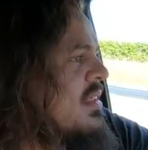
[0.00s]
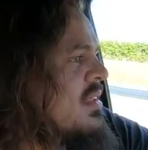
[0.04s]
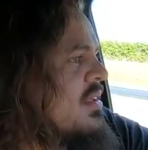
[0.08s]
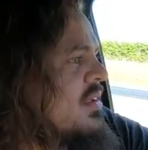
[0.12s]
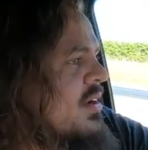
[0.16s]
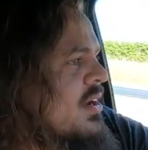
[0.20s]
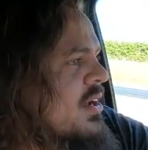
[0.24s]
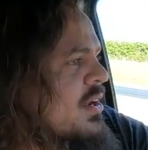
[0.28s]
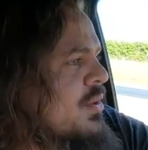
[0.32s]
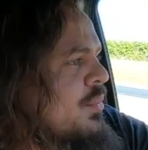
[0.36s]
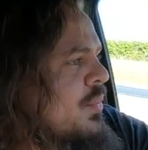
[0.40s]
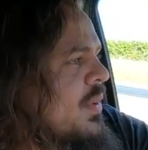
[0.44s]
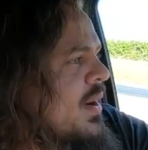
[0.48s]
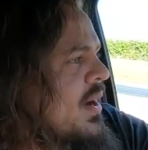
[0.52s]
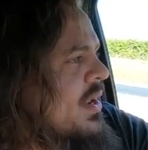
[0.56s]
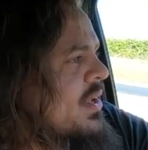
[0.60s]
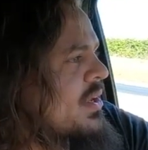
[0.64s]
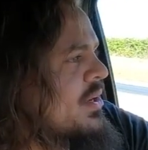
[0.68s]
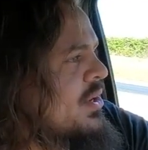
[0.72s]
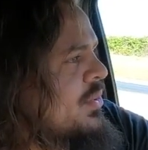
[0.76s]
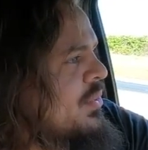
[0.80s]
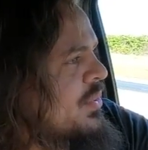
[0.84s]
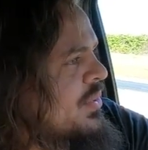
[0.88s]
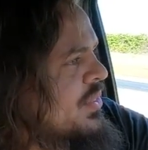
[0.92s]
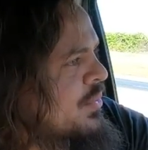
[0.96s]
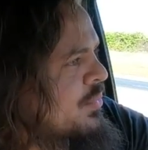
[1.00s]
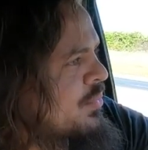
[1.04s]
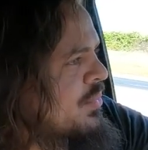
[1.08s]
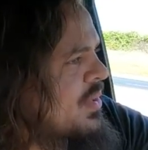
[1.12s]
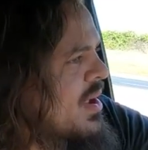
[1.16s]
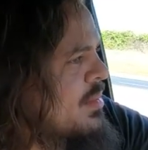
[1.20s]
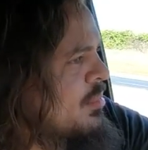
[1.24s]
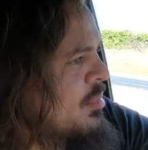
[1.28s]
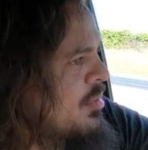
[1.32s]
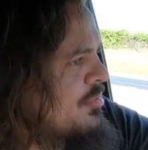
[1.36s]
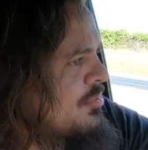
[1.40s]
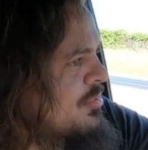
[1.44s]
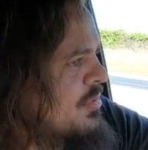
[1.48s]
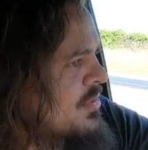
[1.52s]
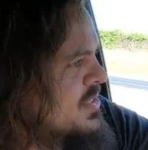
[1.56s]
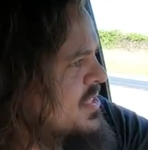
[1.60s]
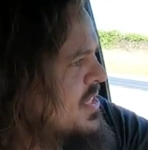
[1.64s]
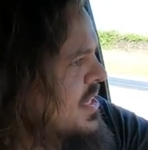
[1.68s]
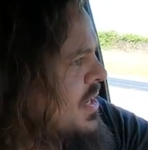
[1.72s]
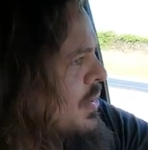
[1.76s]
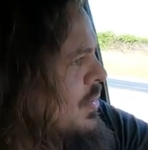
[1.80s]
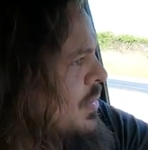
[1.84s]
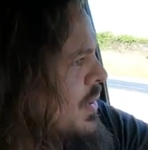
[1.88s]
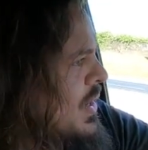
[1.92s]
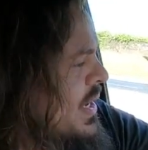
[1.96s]
you're gonna wanna go with the Rebel for
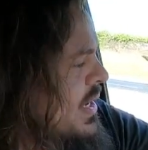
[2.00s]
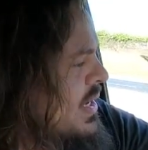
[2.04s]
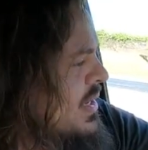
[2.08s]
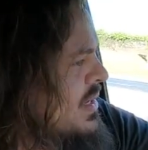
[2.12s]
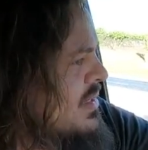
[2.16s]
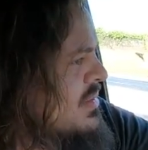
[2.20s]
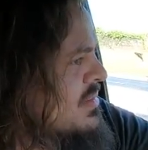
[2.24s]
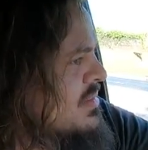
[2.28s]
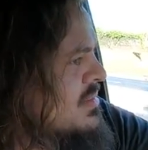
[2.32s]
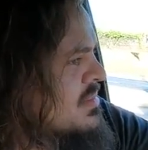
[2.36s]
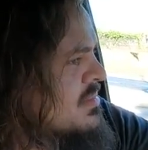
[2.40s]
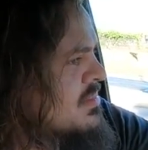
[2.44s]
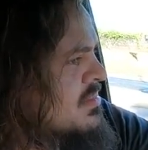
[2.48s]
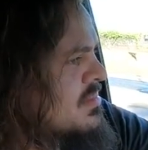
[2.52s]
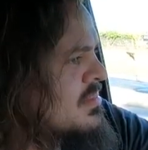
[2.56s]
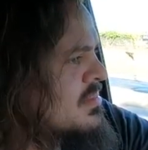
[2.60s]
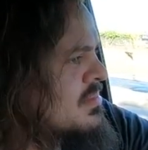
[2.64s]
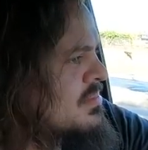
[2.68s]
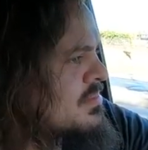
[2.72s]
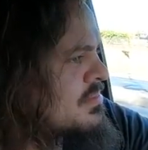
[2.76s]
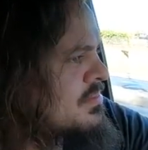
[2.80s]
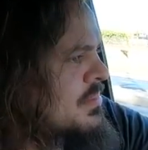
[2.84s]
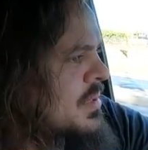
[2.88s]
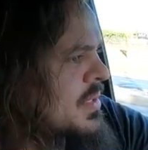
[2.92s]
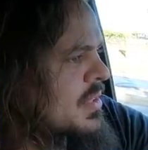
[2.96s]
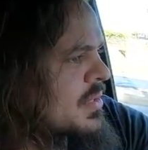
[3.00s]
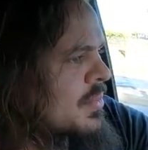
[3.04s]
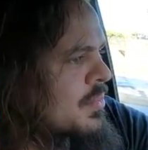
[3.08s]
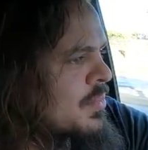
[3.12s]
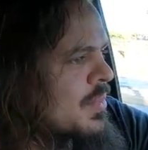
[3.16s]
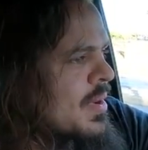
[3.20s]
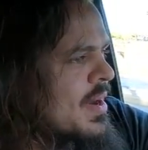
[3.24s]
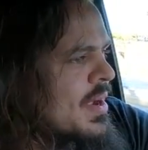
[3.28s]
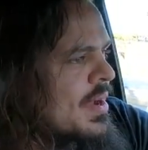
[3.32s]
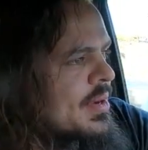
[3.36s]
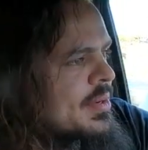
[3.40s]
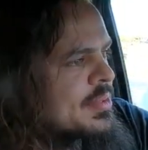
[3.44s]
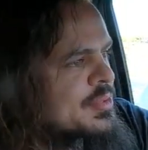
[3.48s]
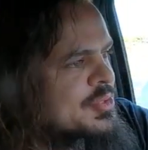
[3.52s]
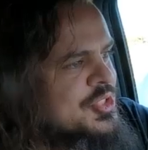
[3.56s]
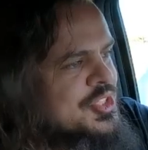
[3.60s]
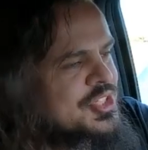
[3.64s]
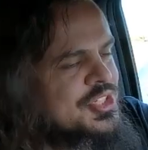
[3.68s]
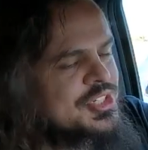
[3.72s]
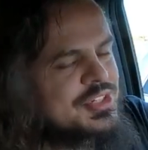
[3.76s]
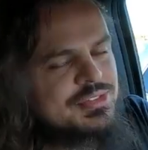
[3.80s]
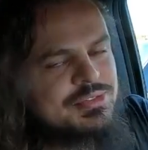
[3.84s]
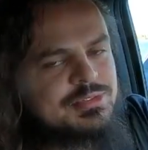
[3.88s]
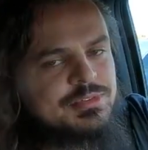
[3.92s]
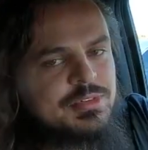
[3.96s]
towing, but the
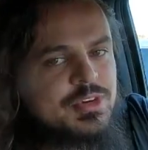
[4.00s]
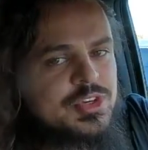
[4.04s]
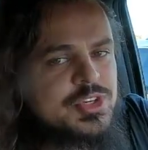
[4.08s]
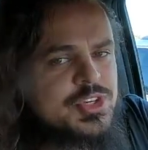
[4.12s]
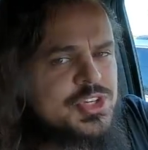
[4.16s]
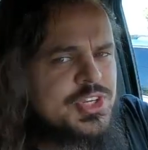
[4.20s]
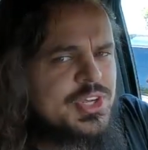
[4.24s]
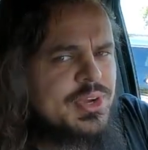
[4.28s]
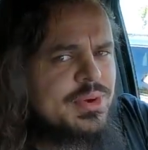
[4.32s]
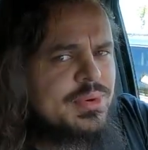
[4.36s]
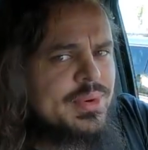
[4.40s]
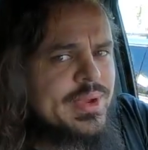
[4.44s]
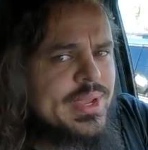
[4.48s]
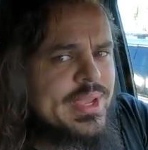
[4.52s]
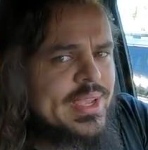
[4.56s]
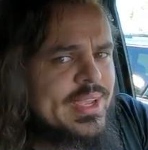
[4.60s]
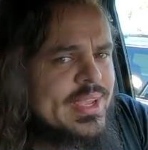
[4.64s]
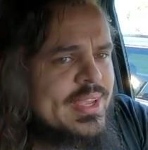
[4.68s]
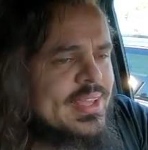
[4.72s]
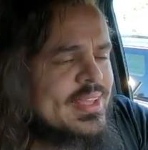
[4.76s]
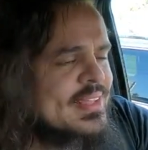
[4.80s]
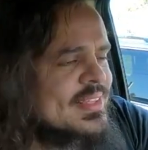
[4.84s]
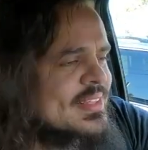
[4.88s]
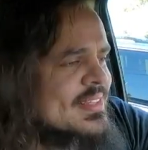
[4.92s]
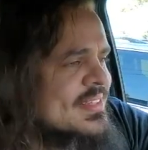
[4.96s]
Roush for showing.